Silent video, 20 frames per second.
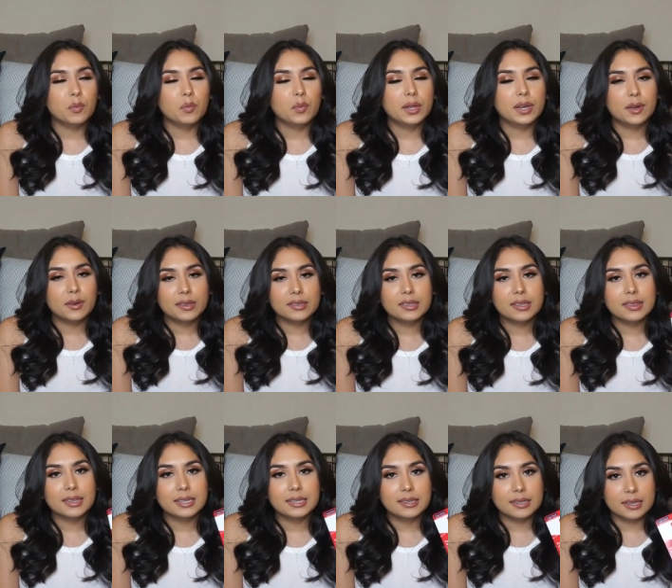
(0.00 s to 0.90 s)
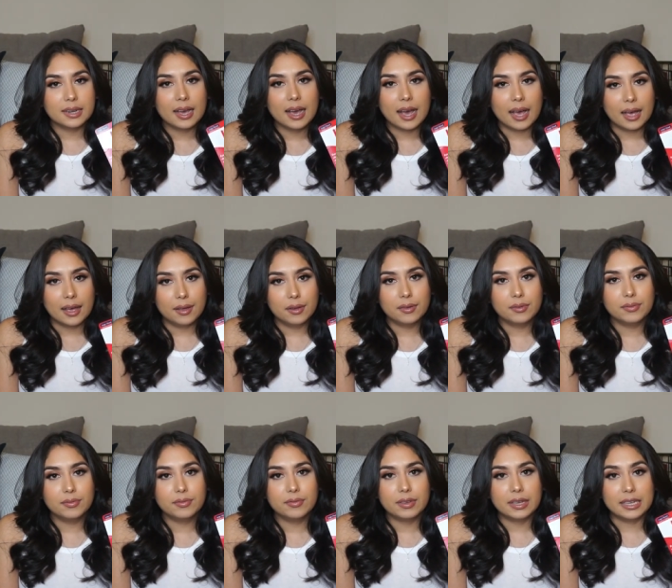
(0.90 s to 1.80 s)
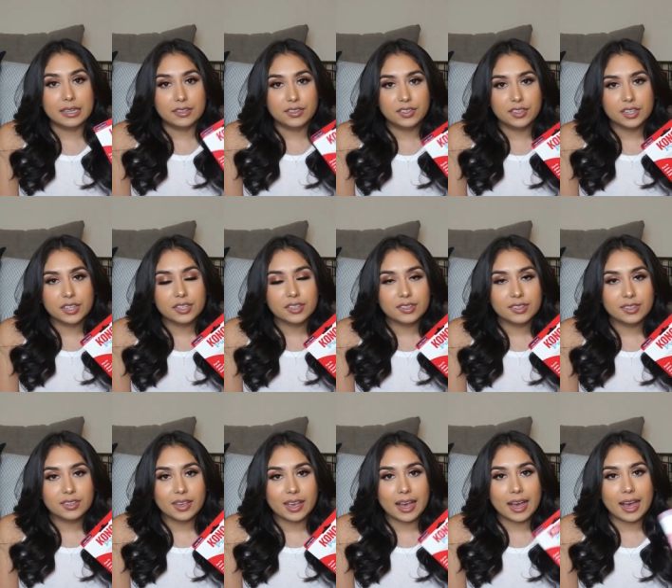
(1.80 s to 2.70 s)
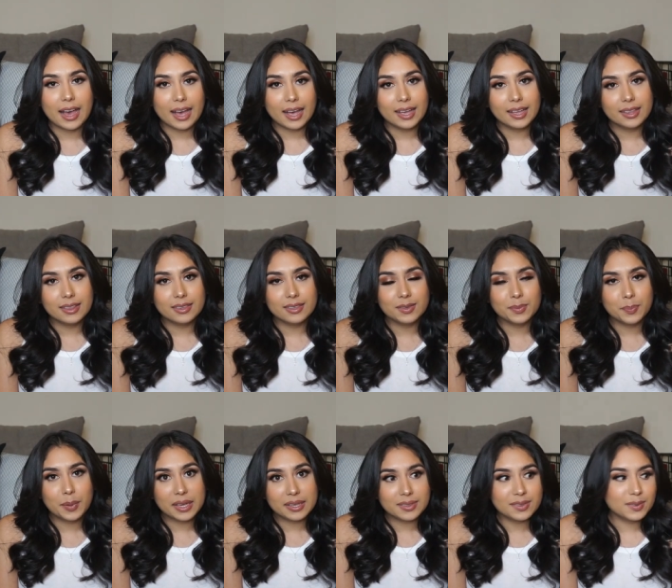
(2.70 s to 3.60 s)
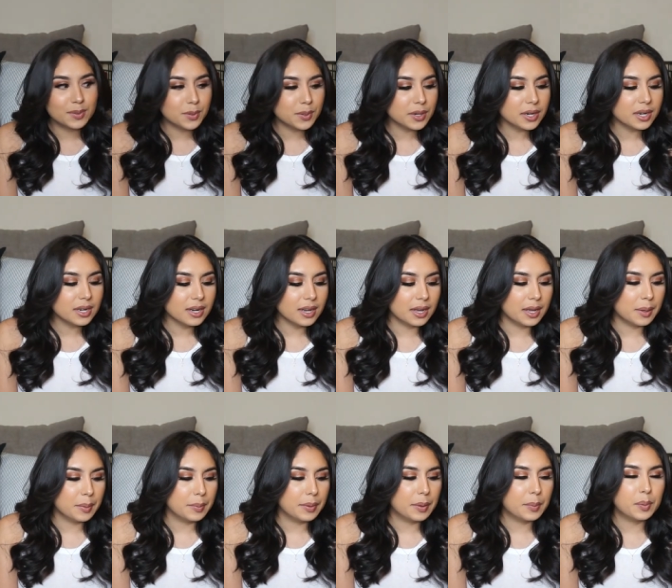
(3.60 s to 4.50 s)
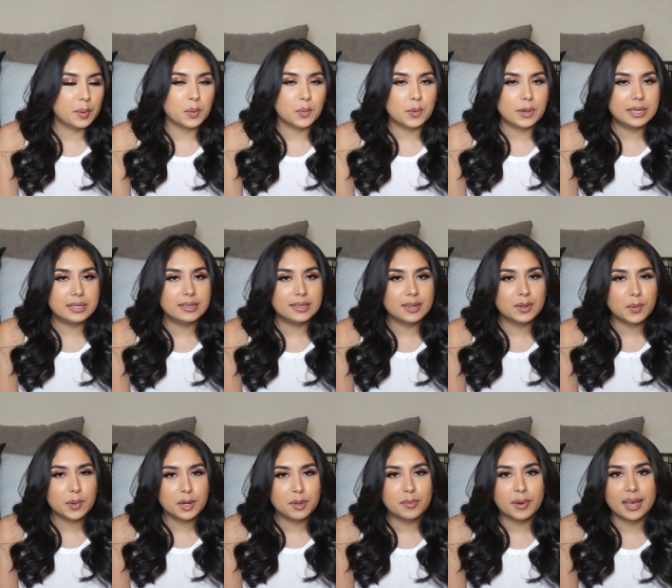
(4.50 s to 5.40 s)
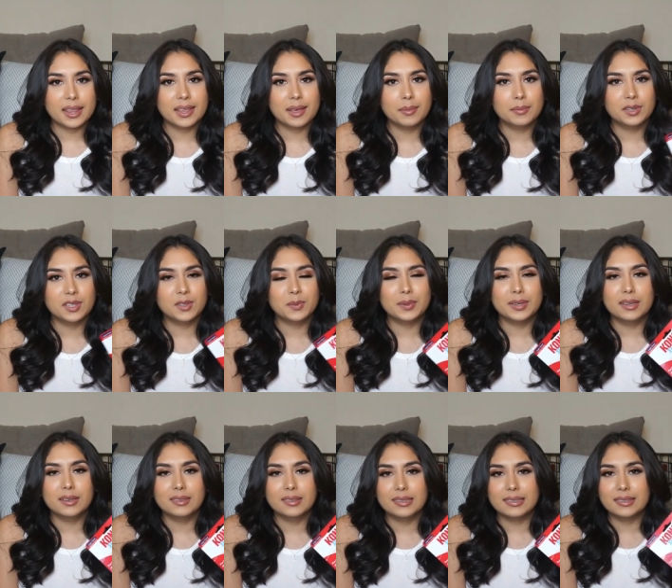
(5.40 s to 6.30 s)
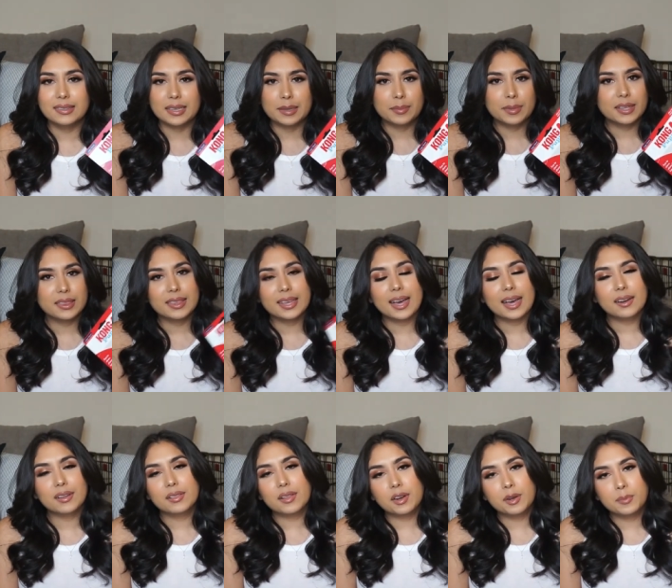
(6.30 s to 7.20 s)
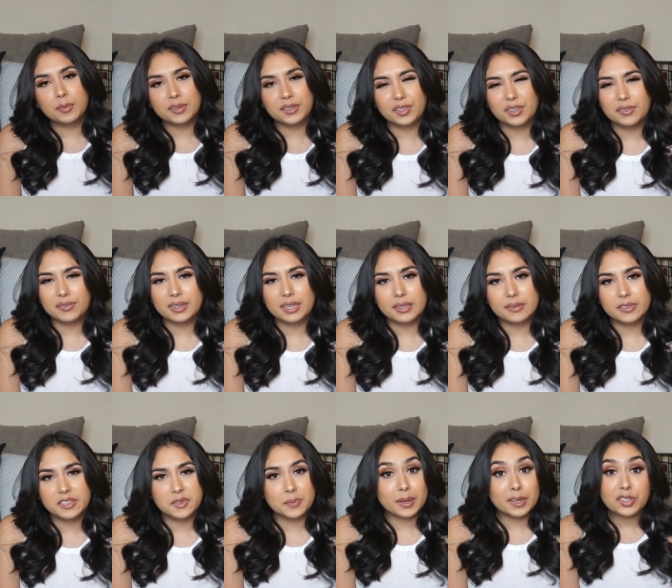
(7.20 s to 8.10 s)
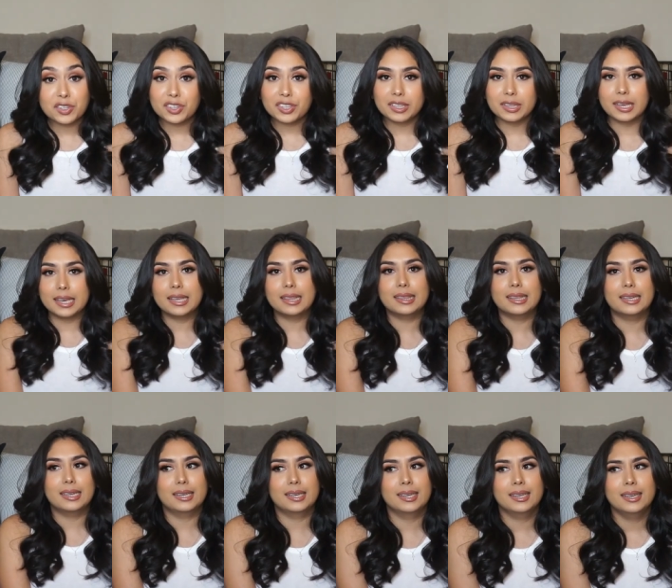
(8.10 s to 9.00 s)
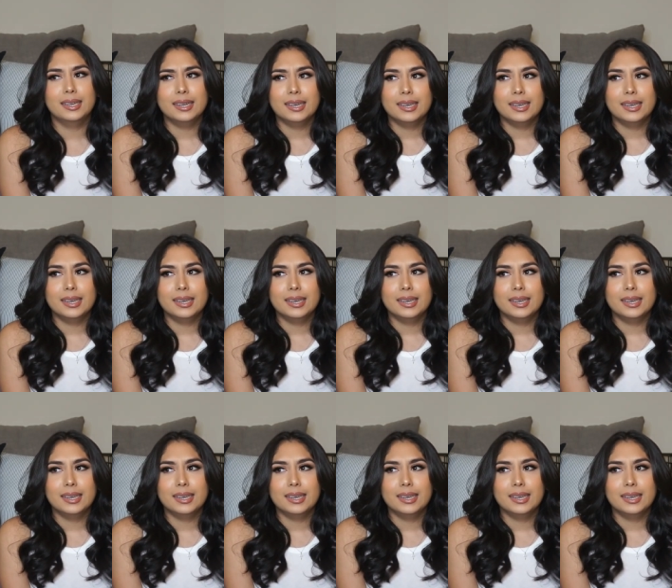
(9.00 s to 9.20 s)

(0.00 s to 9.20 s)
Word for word: We noticed that they did have inserts at this pet store, um, but we didn't want to buy them just because they seemed like they had a lot of preservatives, especially like the